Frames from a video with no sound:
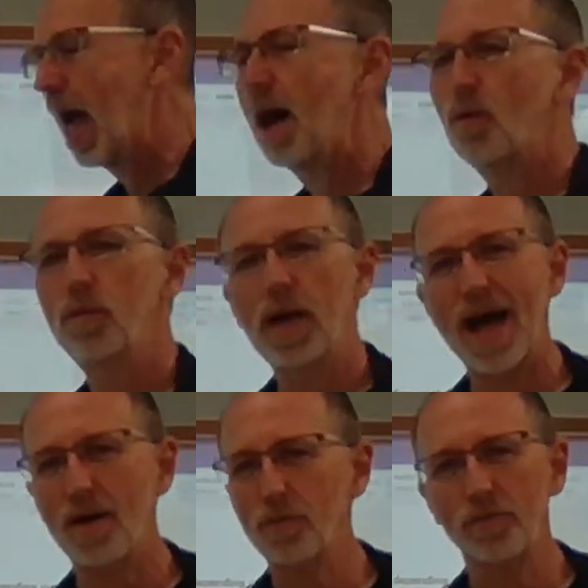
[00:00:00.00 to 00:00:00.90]

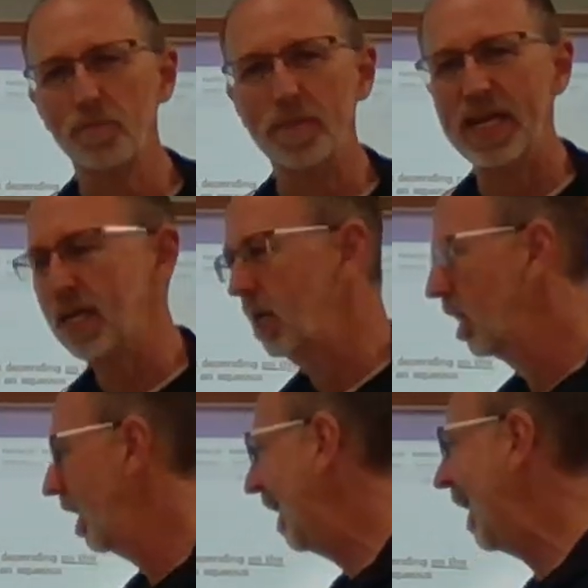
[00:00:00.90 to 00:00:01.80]
however many,
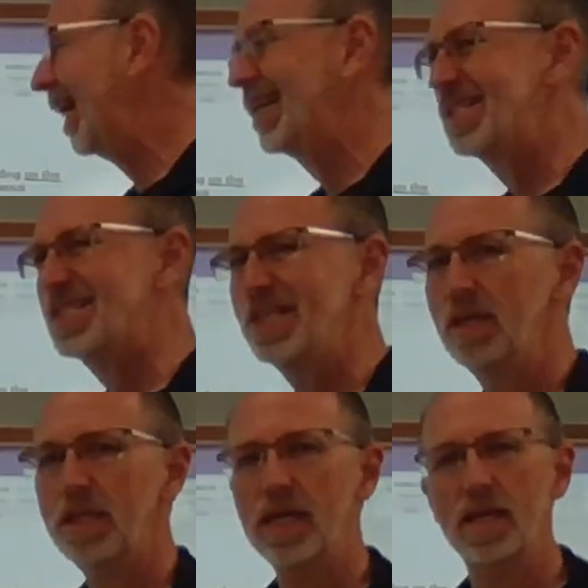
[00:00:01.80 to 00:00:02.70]
a
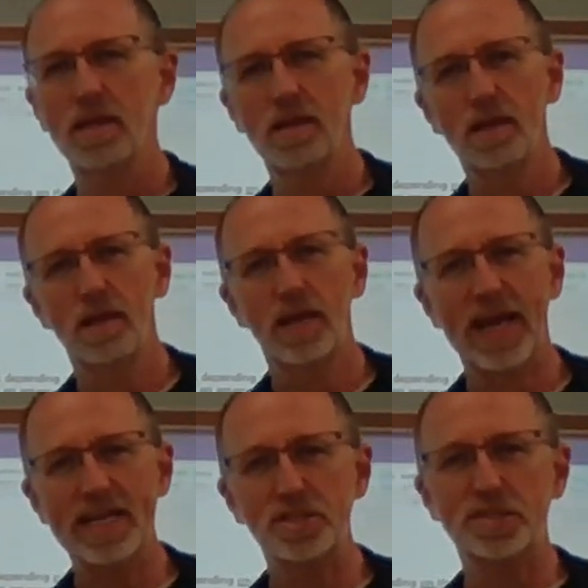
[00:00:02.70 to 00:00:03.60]
kajillion
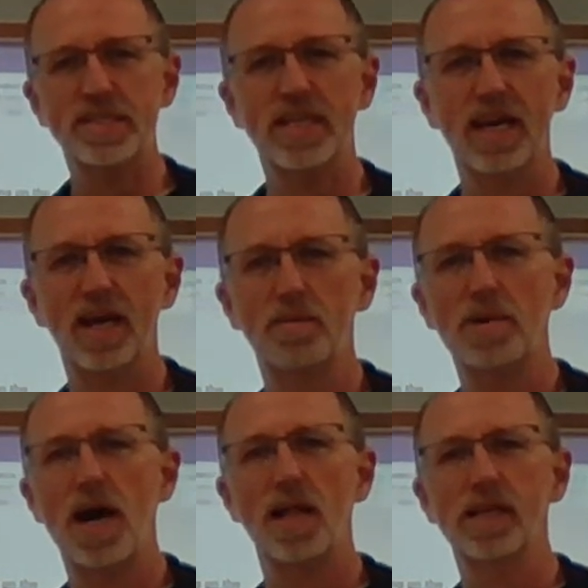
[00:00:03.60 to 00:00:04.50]
HCl
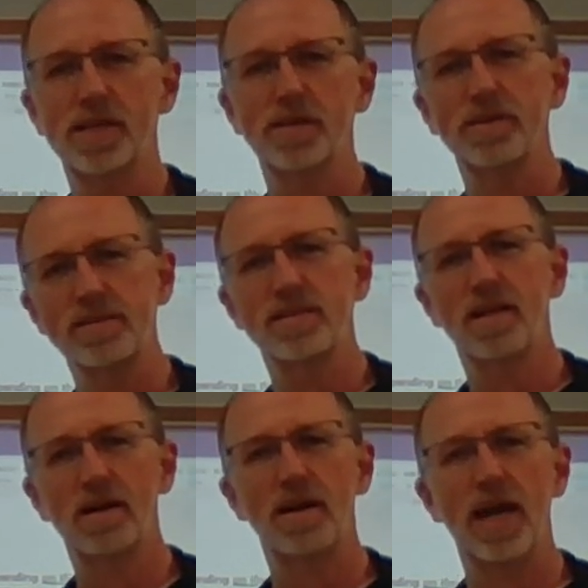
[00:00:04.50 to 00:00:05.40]
molecules,
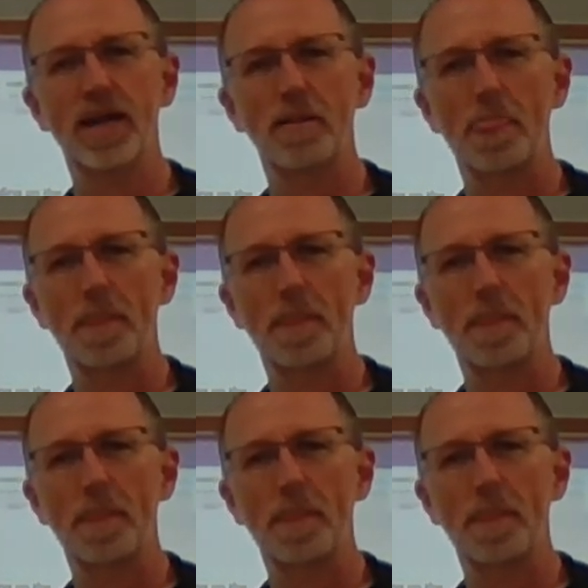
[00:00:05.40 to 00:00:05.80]
all right?